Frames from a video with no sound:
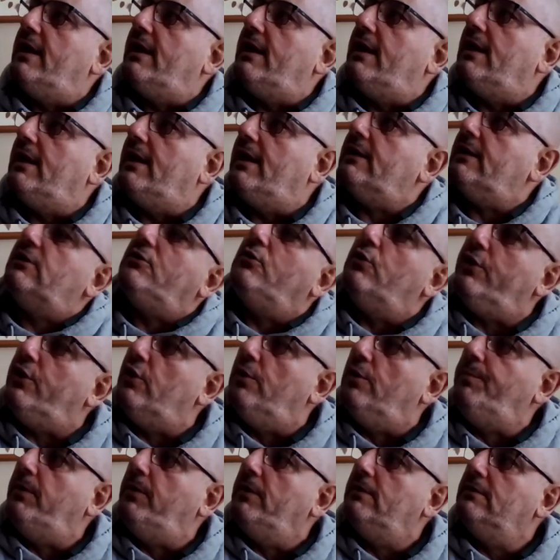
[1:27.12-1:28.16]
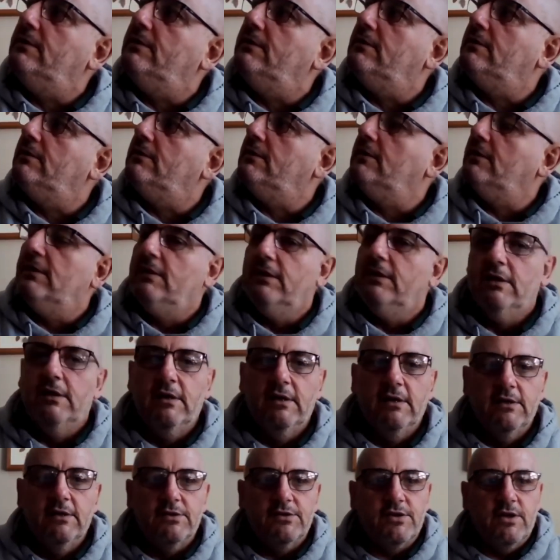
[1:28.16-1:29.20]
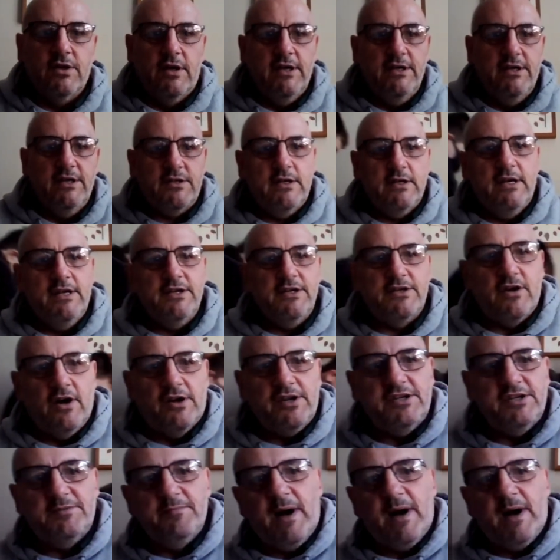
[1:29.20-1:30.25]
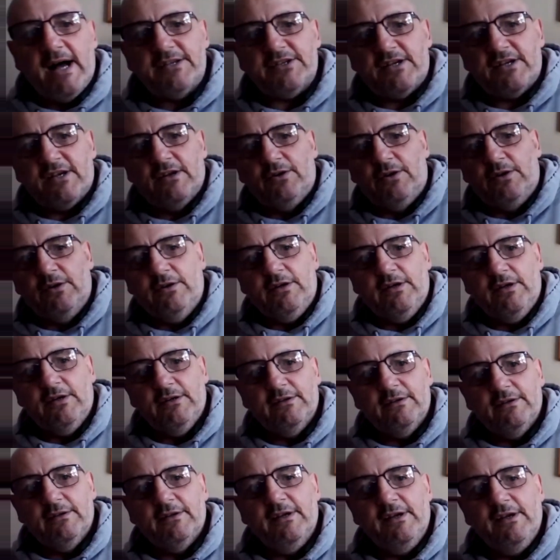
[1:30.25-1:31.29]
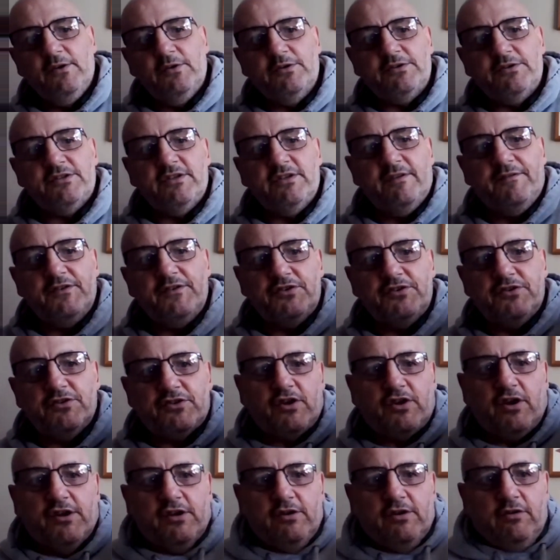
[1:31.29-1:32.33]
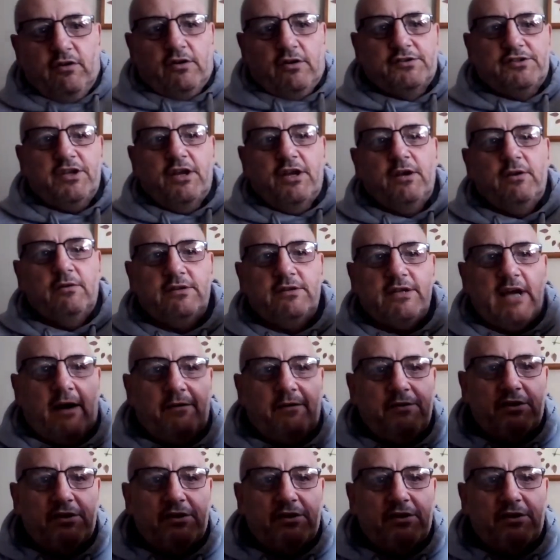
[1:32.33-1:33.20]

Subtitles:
here, Ed. Hurry up. So he's got his mask, look. He looks as if he's just going to go down